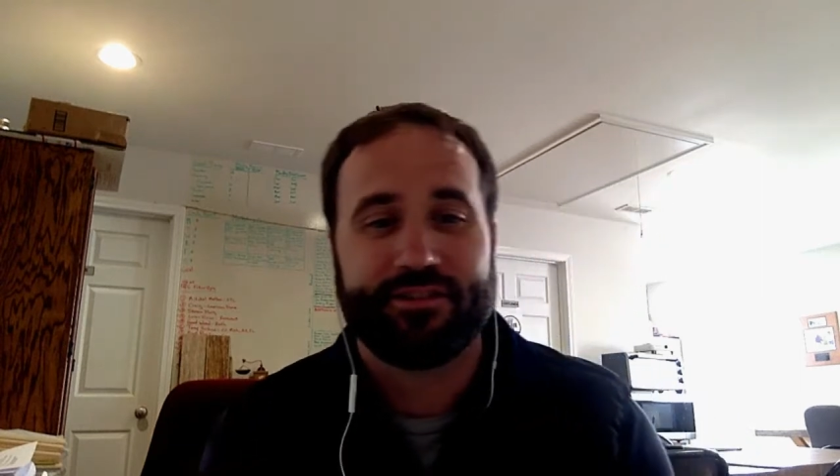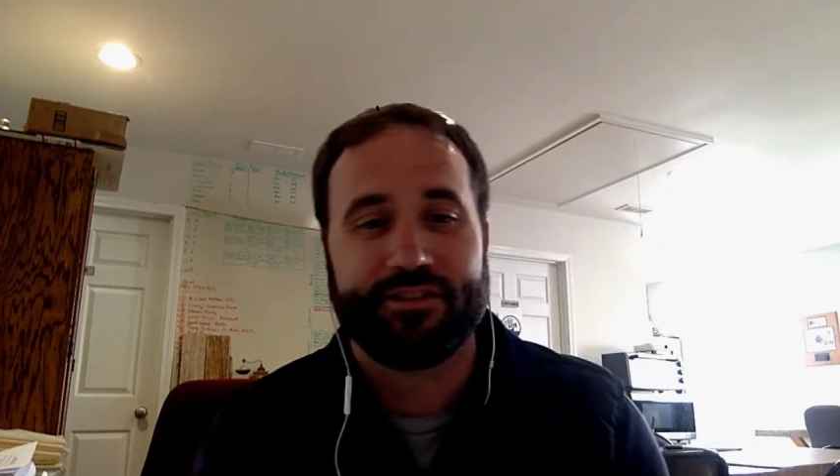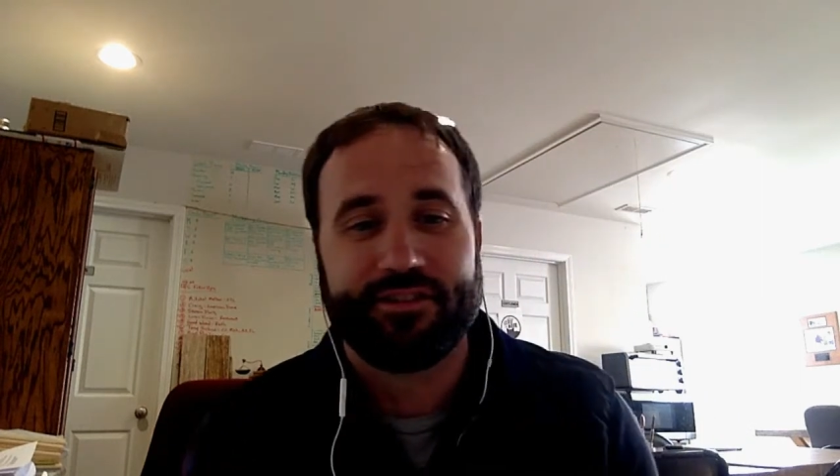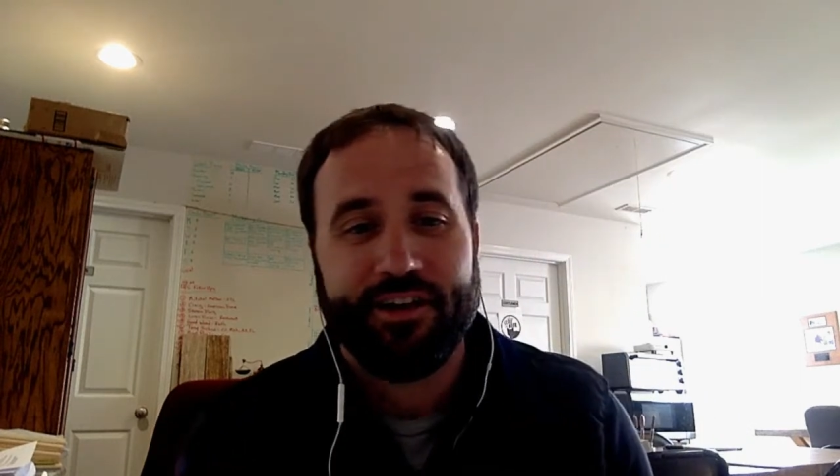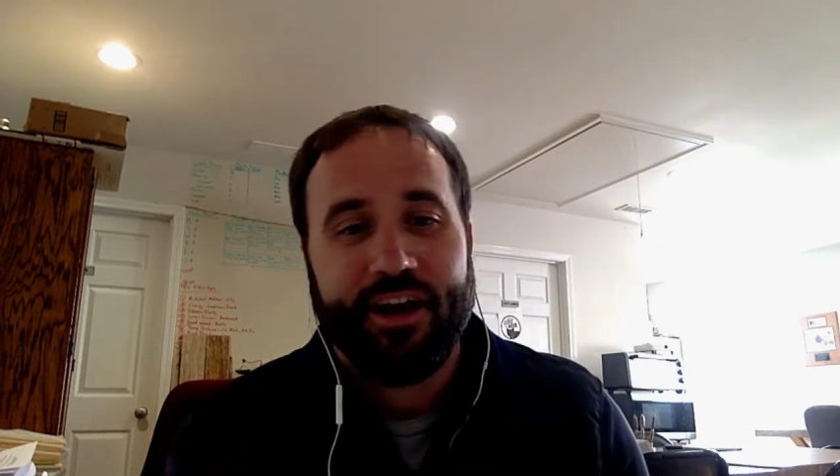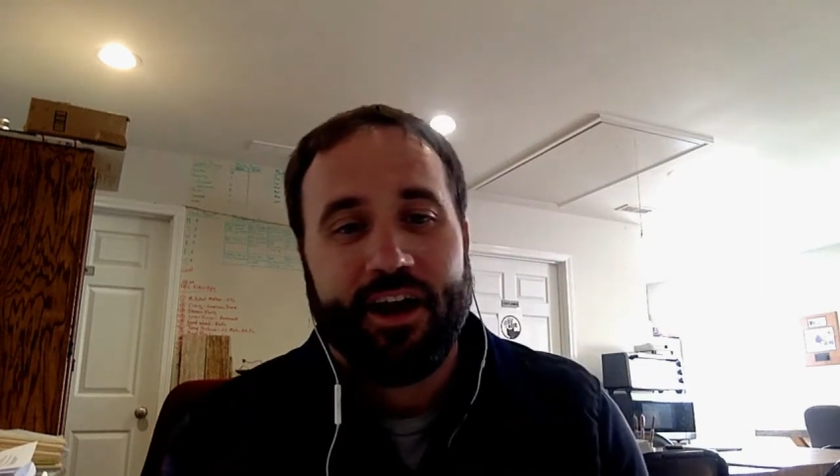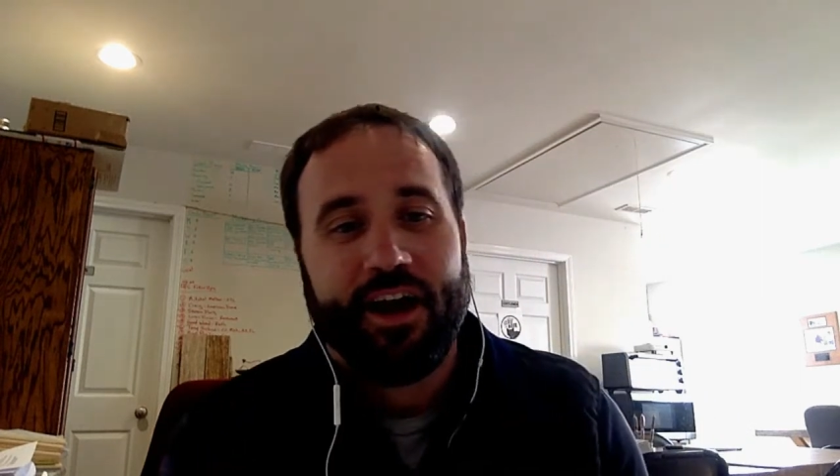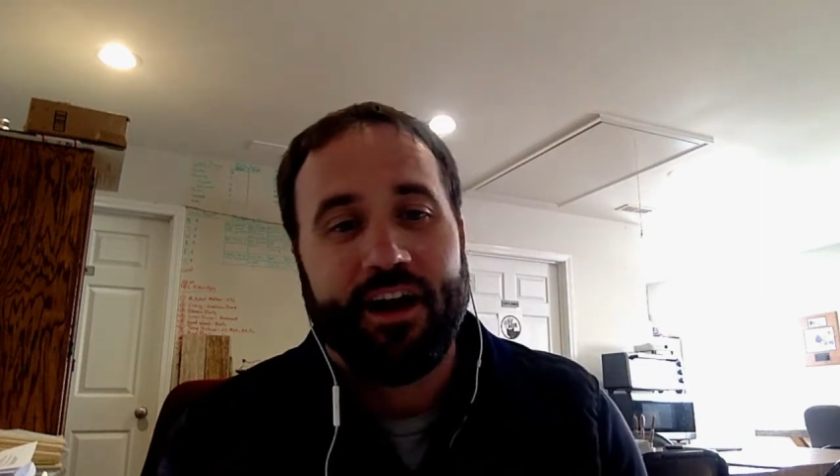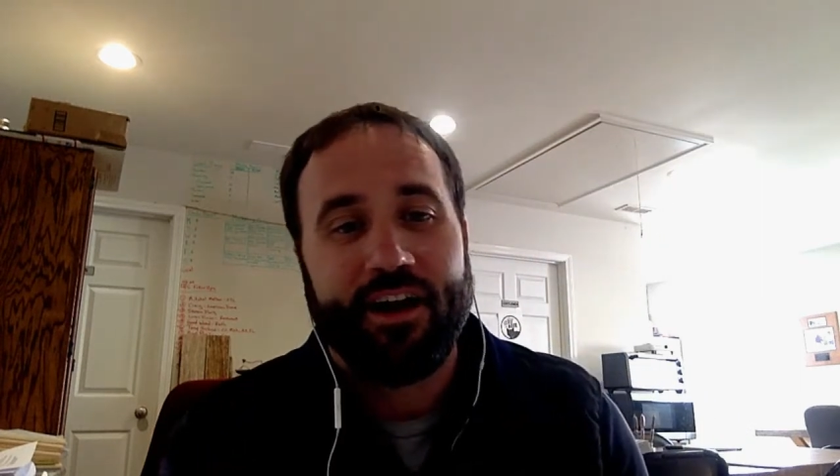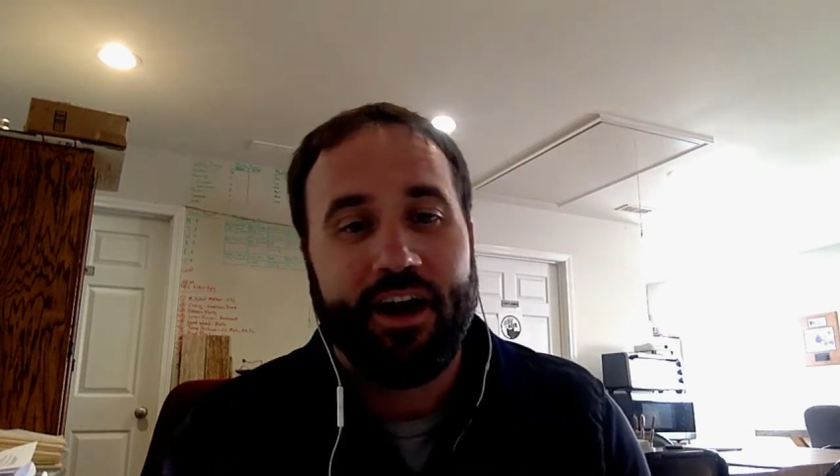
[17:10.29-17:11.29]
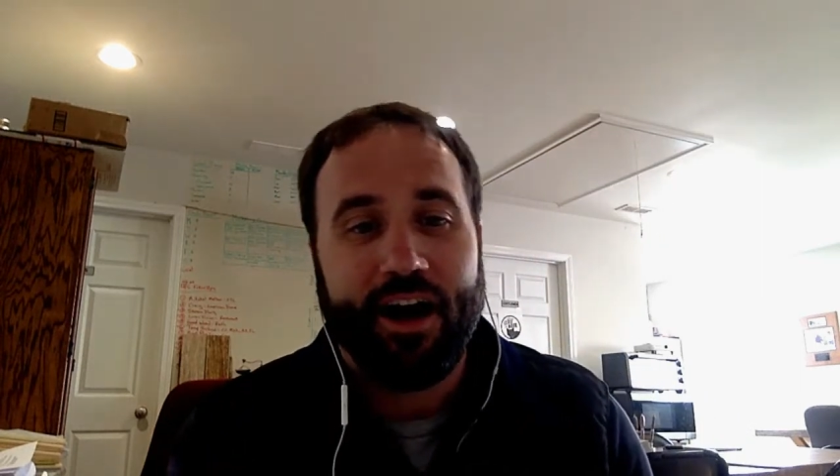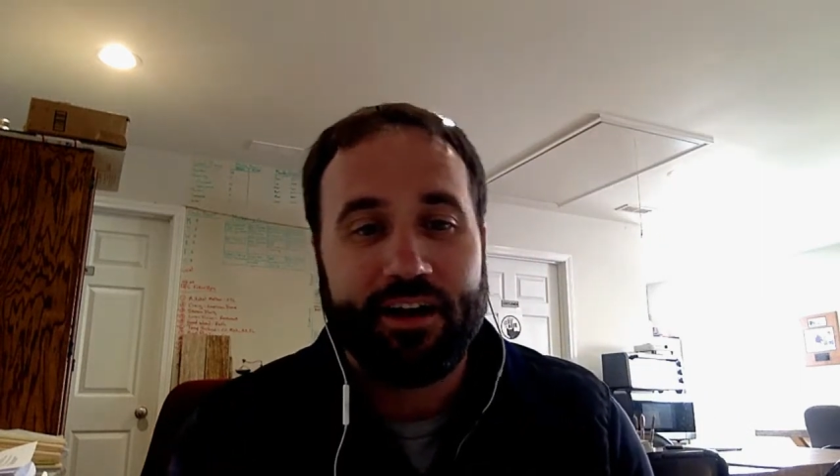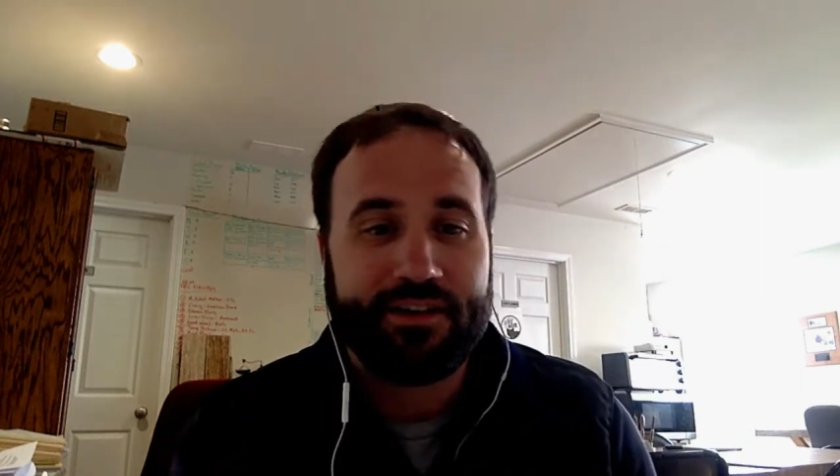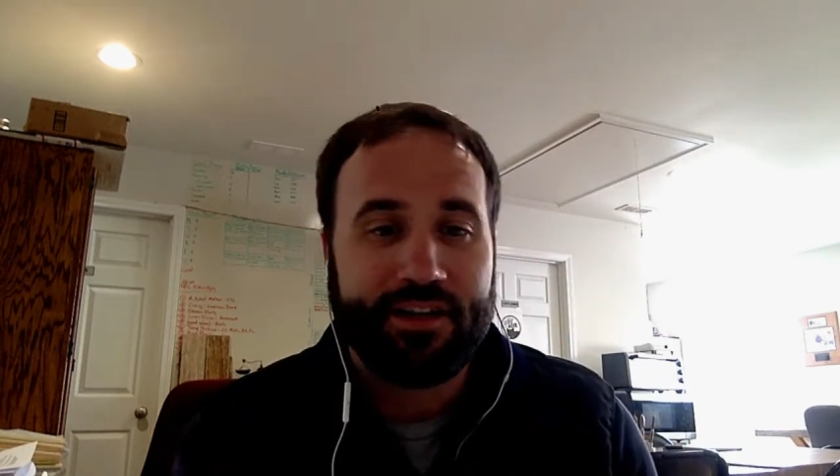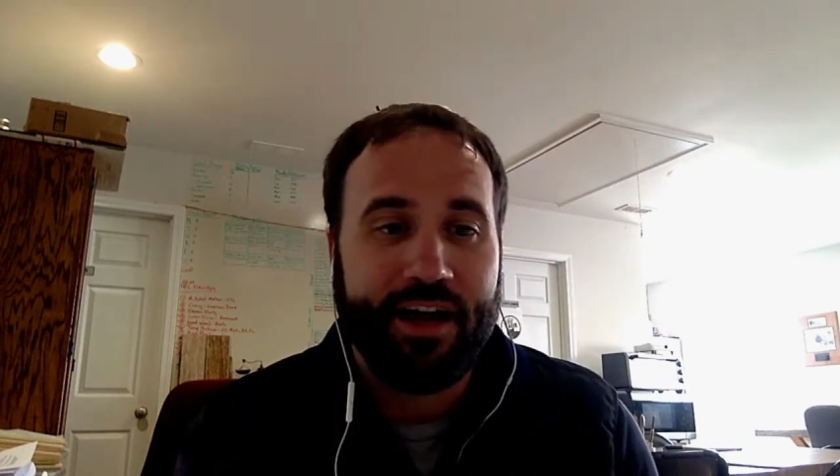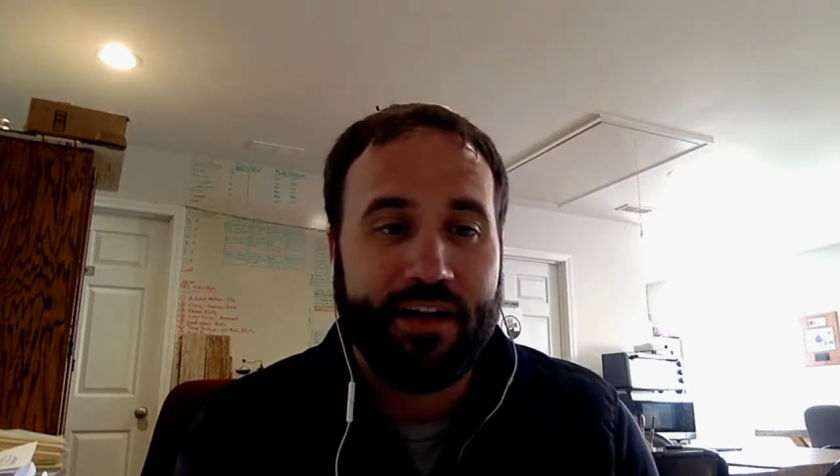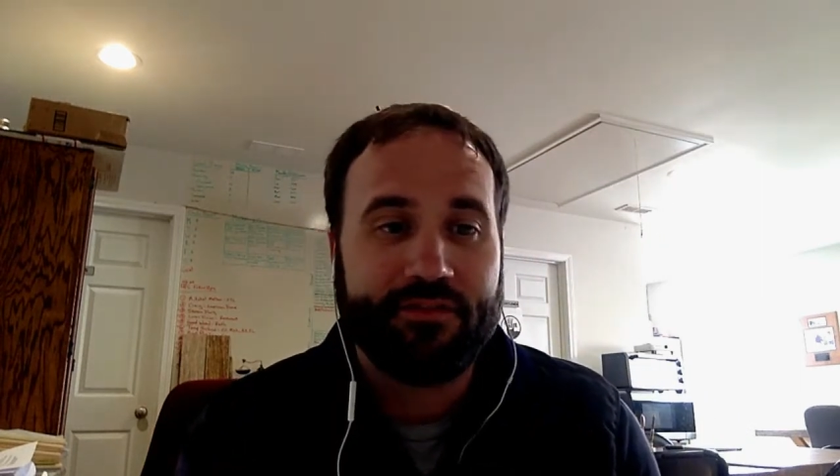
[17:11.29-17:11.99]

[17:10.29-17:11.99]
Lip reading: And I did have